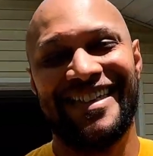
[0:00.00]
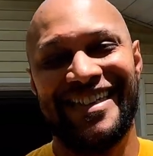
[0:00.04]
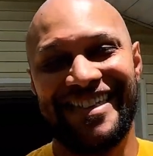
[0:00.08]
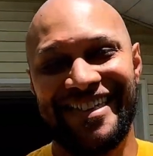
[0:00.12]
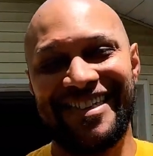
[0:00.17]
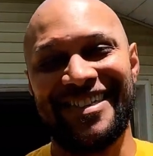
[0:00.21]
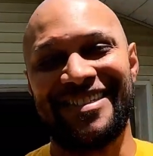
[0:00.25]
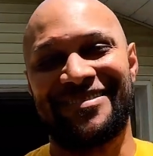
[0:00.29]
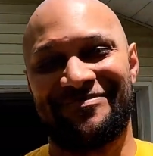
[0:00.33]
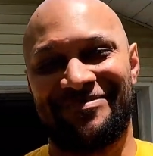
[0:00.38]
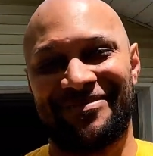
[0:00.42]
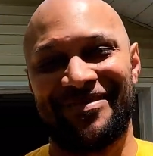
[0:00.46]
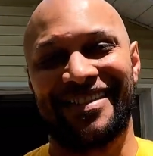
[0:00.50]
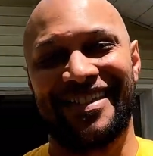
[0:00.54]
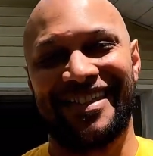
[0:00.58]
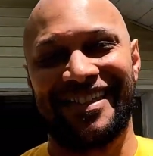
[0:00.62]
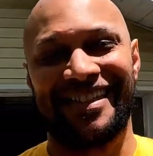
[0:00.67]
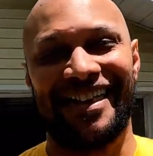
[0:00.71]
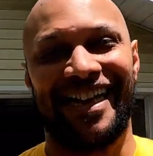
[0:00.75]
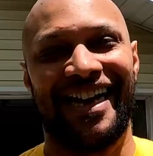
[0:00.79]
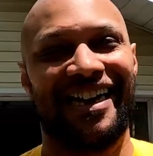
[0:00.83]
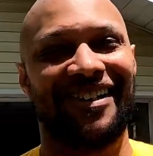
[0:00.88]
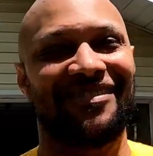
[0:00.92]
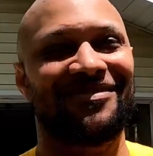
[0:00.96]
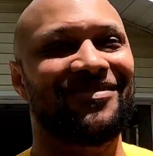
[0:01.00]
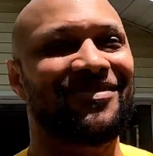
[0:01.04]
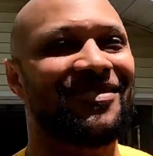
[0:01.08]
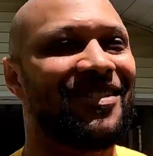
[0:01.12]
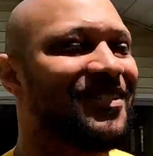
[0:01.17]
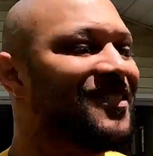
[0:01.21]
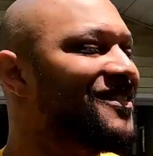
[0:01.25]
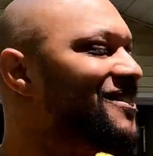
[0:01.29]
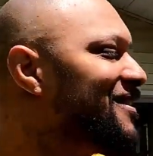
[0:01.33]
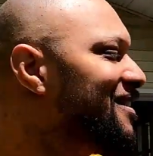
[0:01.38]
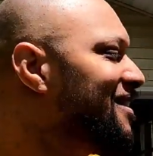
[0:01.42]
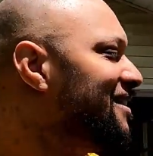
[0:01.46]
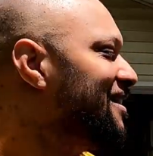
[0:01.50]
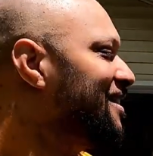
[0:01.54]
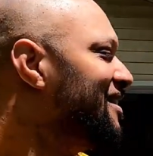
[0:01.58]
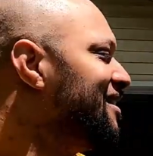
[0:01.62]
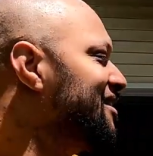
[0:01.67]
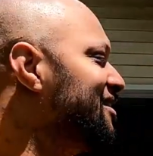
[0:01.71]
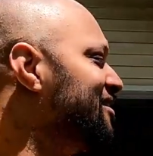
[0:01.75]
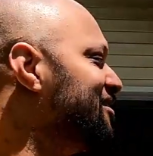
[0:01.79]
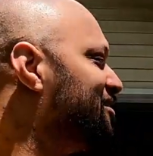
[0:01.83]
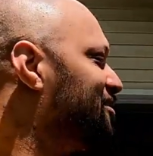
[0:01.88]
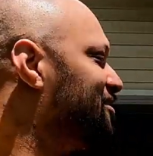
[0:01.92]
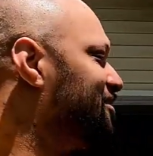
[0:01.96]
it's pretty loud.
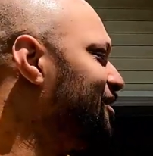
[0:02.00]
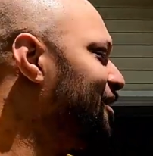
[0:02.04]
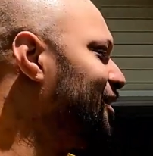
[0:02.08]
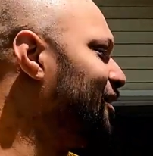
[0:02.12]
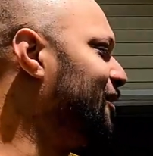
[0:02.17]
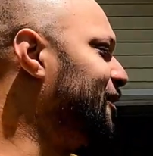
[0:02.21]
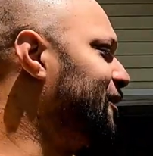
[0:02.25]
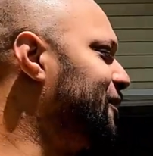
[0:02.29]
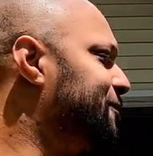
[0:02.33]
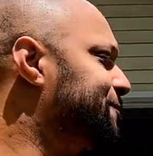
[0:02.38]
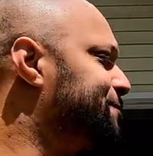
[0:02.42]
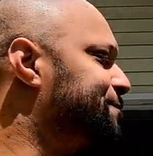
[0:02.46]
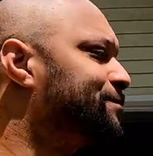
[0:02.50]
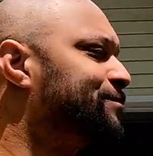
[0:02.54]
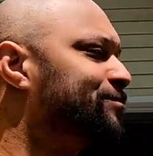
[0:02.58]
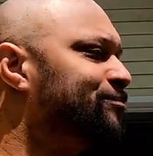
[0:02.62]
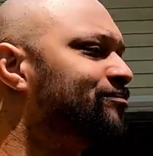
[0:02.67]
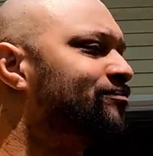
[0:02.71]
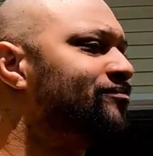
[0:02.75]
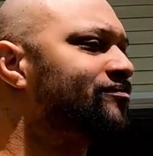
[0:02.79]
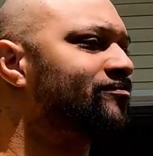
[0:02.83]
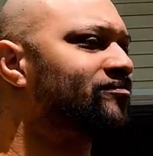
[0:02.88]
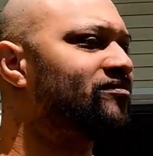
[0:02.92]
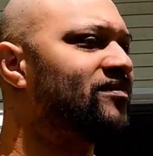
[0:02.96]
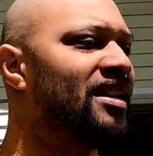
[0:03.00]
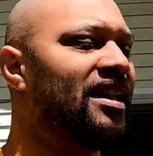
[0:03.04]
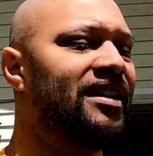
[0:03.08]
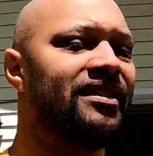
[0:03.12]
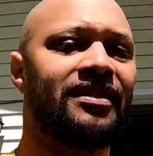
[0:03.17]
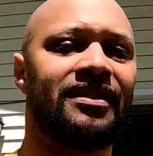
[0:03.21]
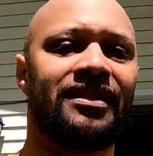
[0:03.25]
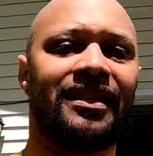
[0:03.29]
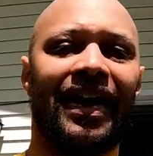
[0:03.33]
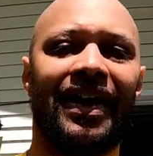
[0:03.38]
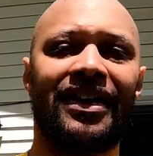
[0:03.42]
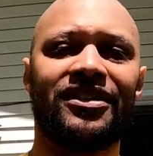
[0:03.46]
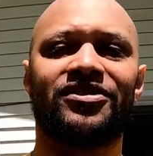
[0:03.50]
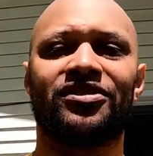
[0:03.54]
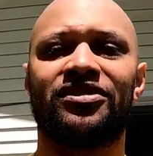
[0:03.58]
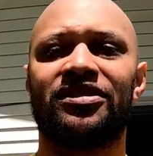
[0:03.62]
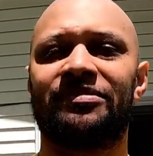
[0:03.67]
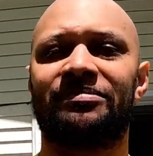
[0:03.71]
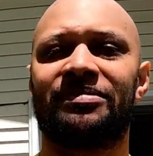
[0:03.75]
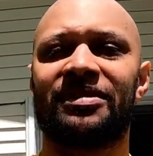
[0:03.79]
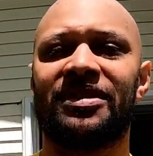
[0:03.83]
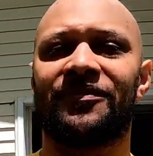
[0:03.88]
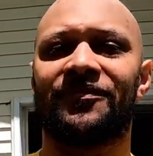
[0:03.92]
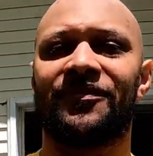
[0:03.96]
So that's gonna
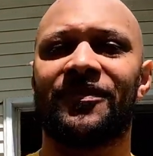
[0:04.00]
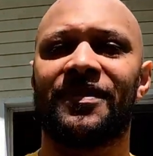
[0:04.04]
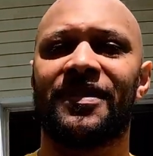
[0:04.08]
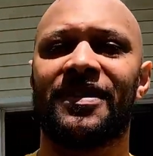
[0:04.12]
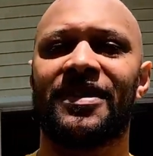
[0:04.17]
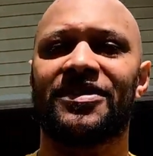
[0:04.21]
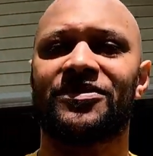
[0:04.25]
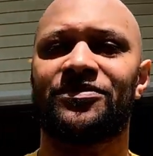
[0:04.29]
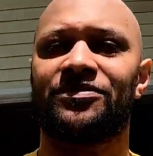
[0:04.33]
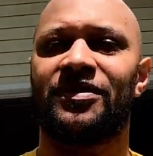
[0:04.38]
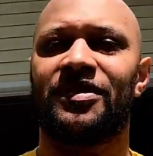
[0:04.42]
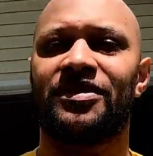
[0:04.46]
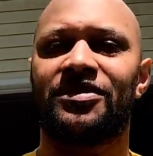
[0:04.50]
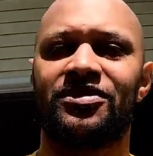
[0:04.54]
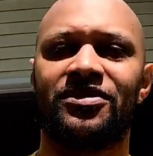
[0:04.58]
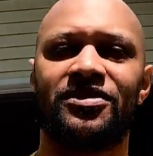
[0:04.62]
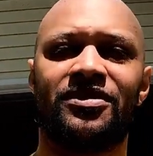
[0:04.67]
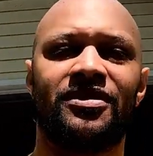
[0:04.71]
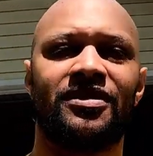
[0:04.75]
be it for this one.